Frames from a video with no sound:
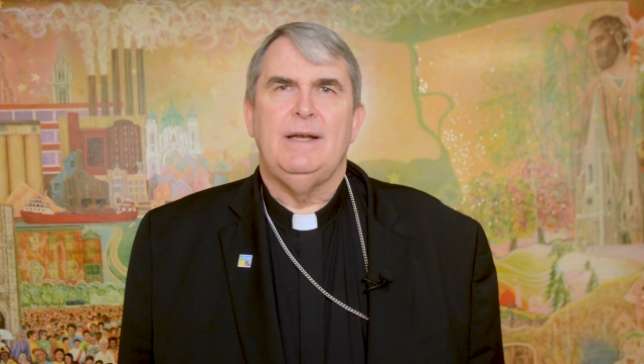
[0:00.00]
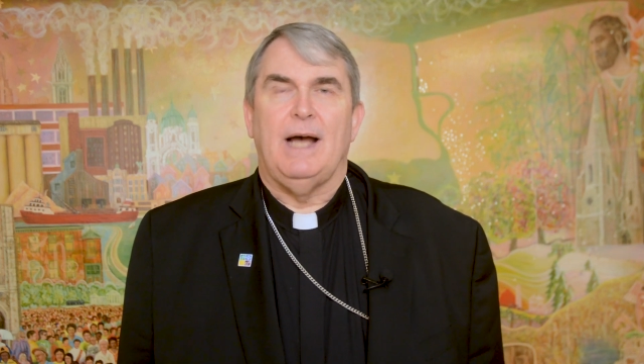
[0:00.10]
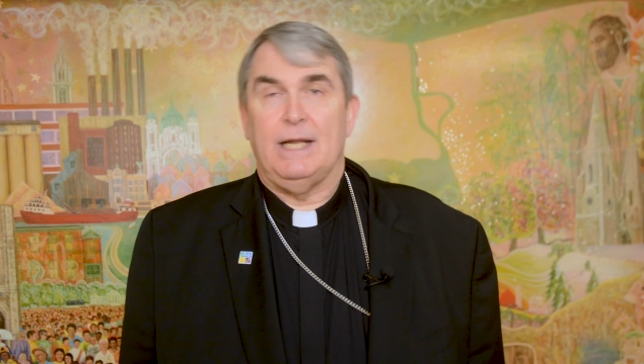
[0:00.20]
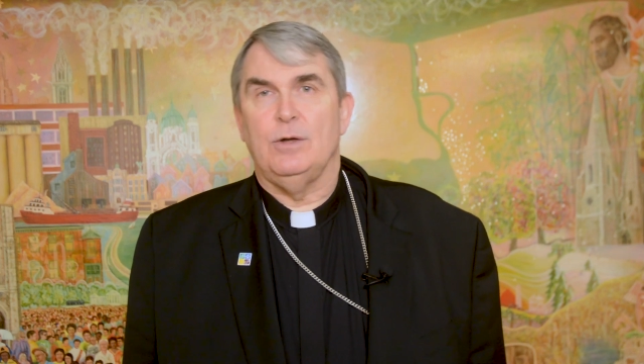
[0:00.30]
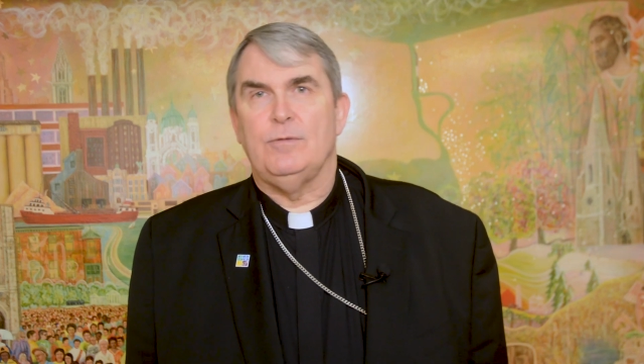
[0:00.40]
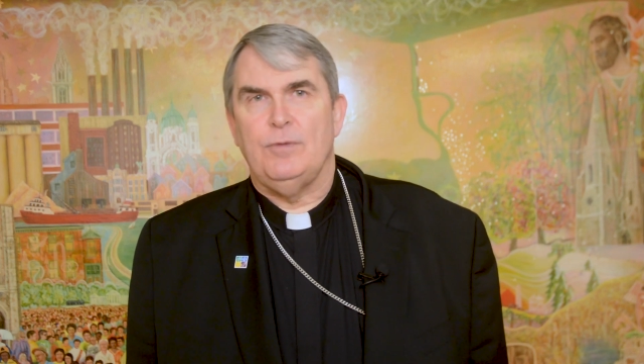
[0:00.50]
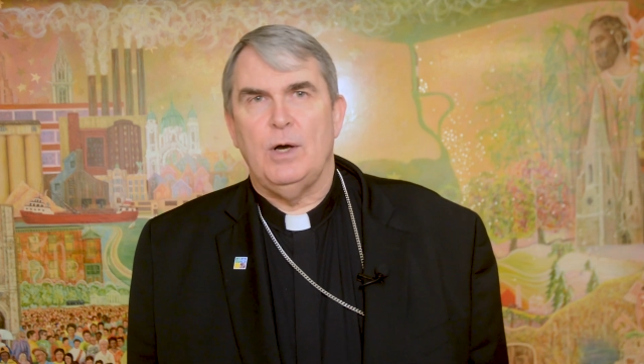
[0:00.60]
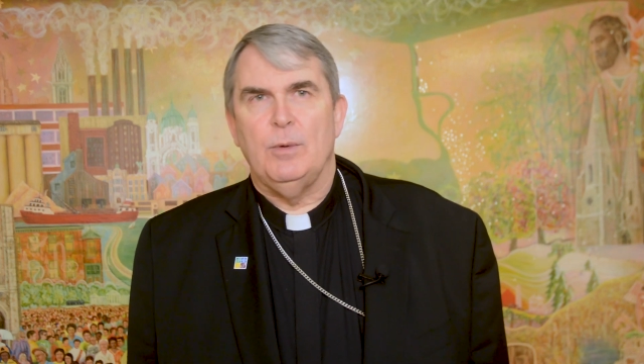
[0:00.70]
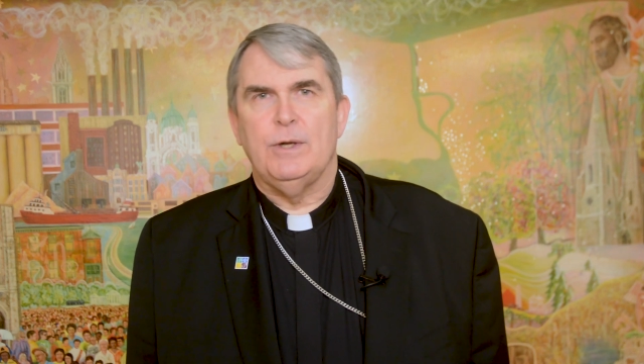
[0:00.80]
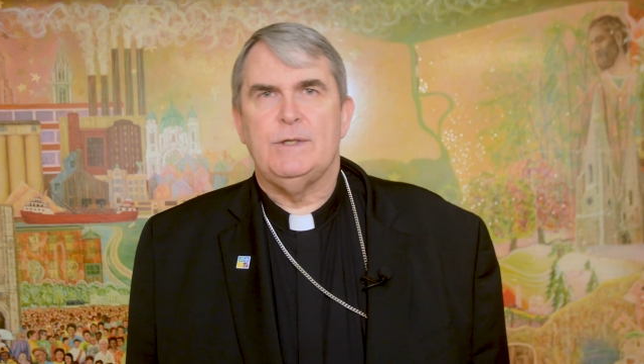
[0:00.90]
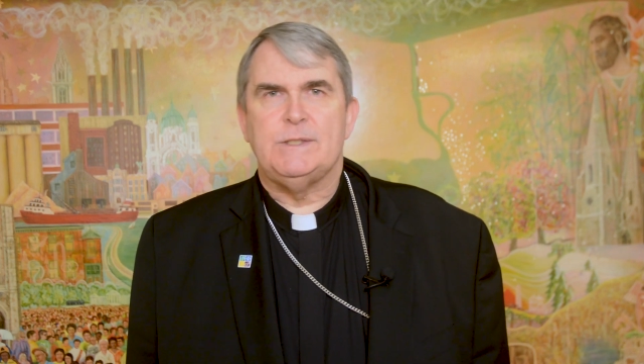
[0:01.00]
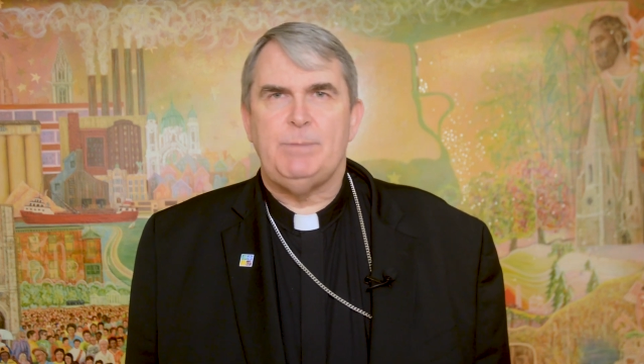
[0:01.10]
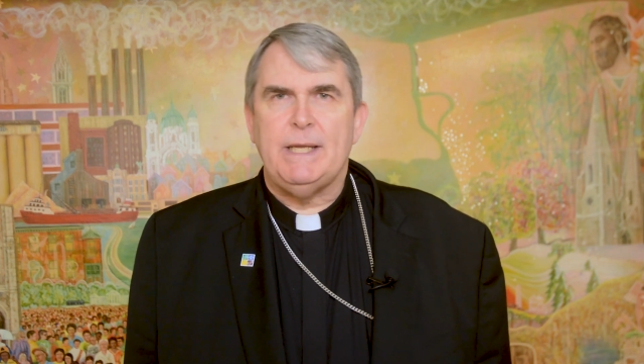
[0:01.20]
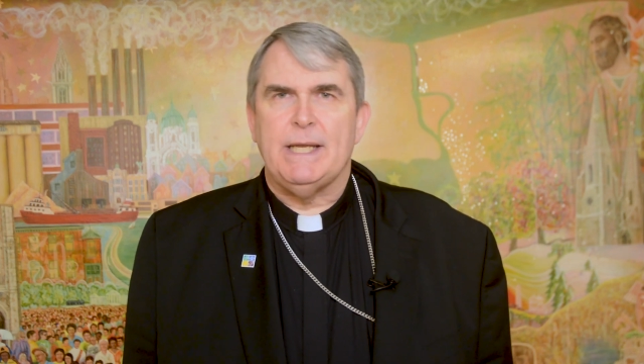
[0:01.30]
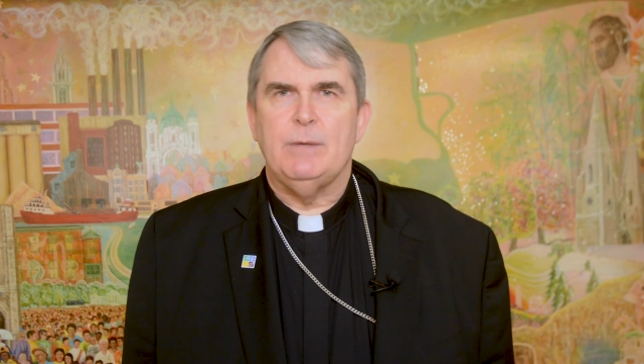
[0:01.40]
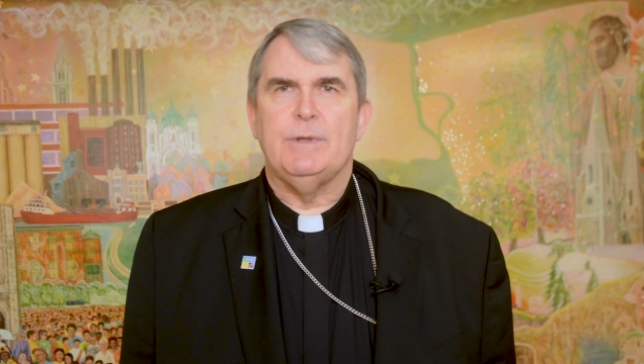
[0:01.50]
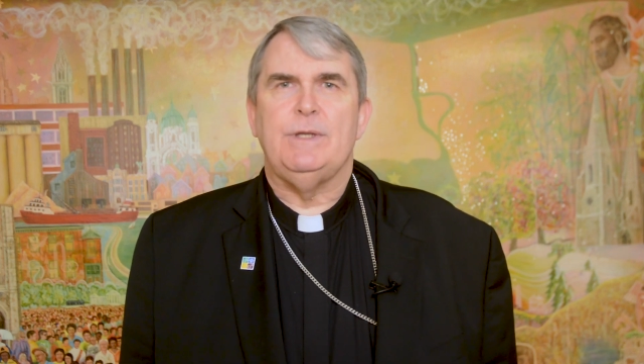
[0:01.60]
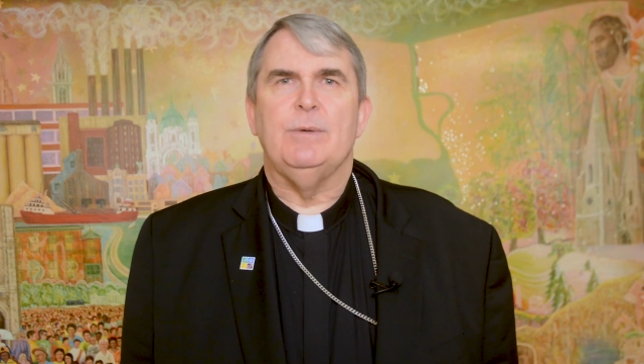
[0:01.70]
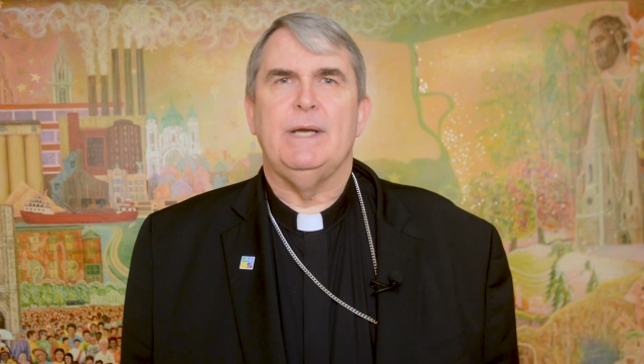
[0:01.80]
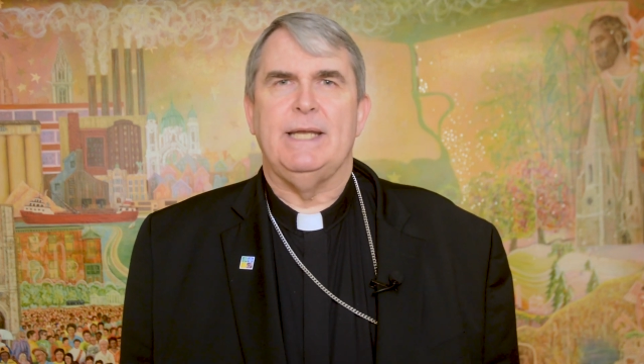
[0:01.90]
I look forward to speaking with
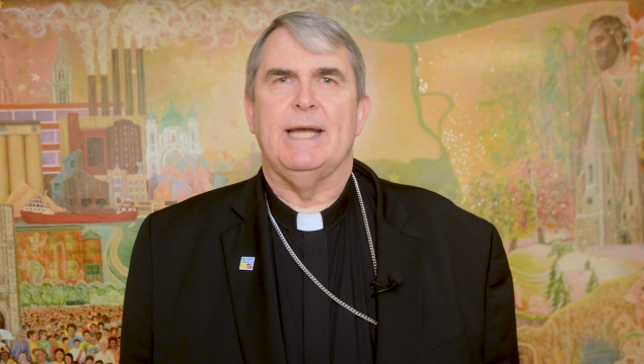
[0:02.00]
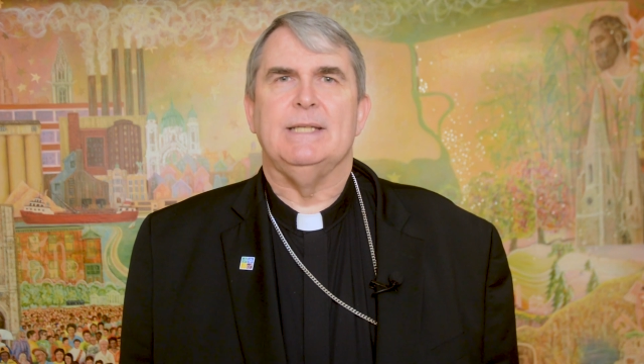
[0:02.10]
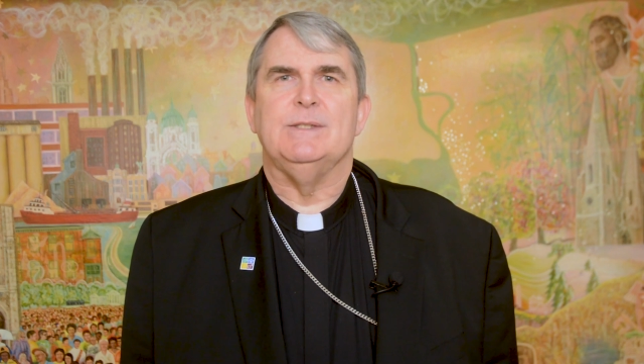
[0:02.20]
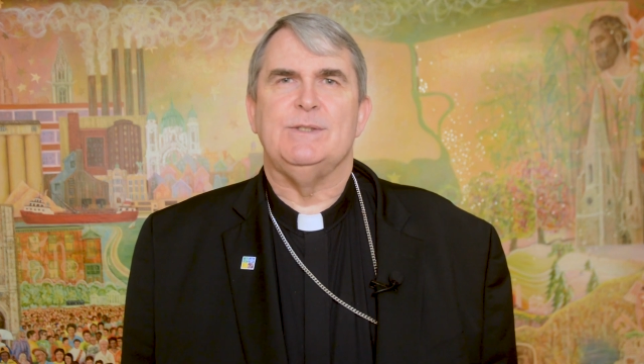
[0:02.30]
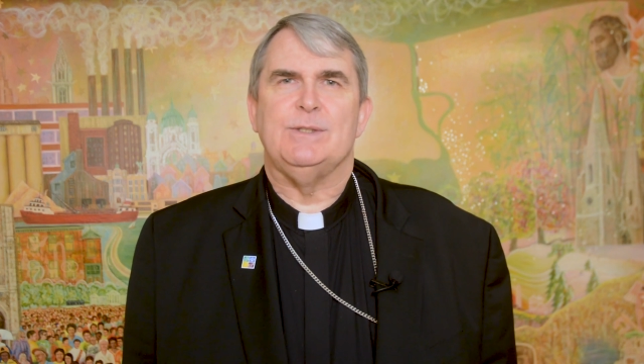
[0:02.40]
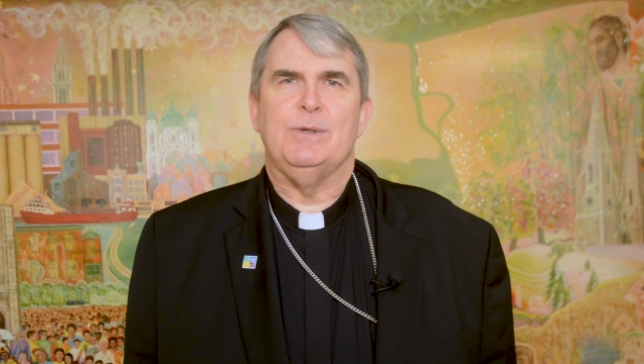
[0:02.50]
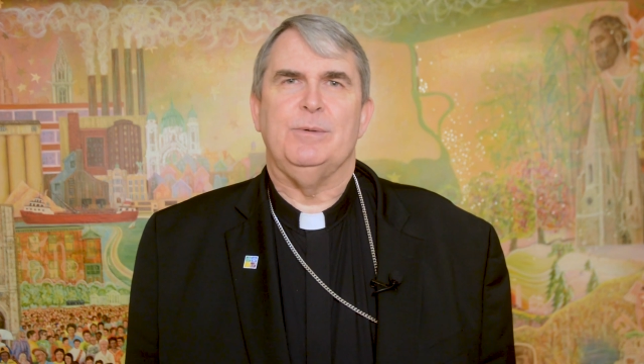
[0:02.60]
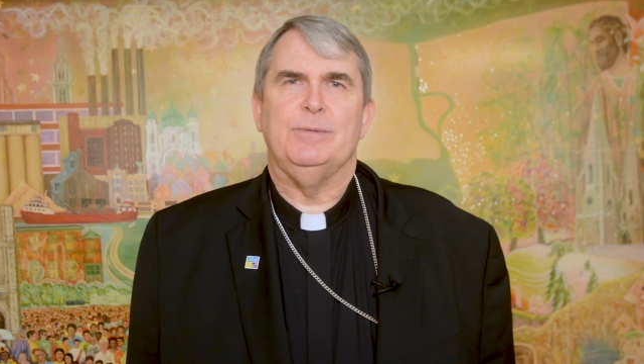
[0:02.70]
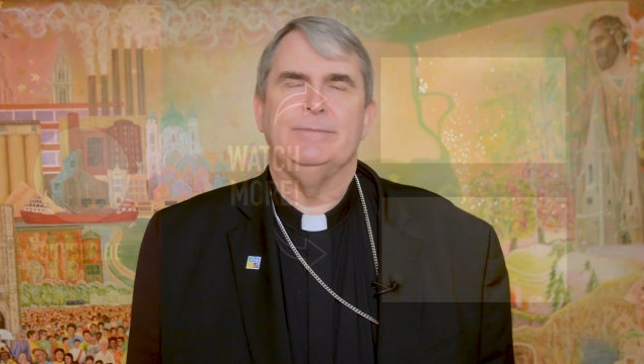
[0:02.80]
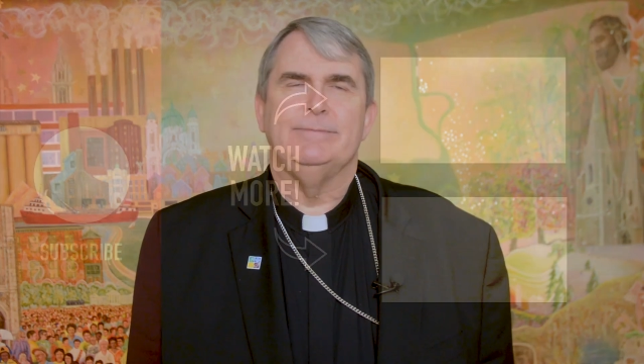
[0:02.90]
you again soon.